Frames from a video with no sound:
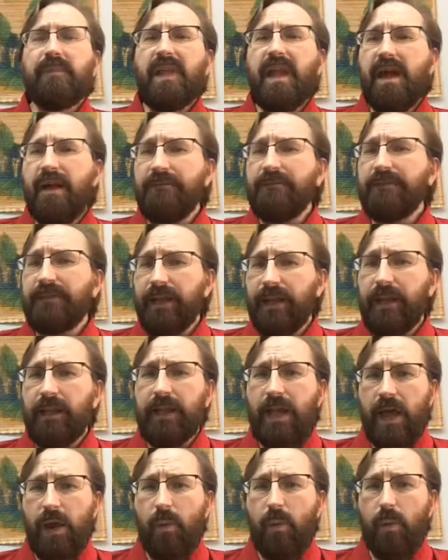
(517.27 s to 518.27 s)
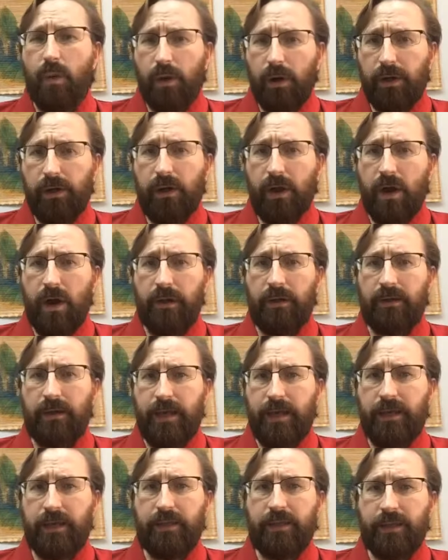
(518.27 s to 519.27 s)
I've done a lot of work on
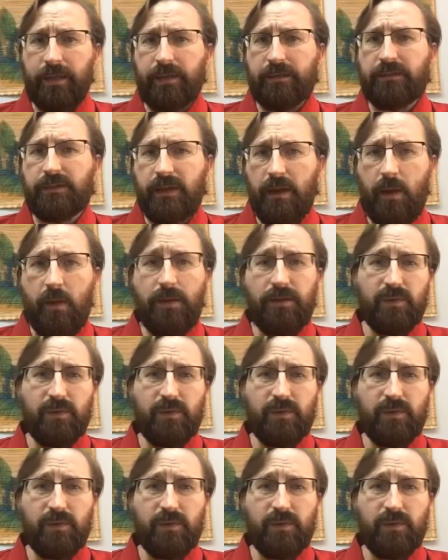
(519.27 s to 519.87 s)
letting things go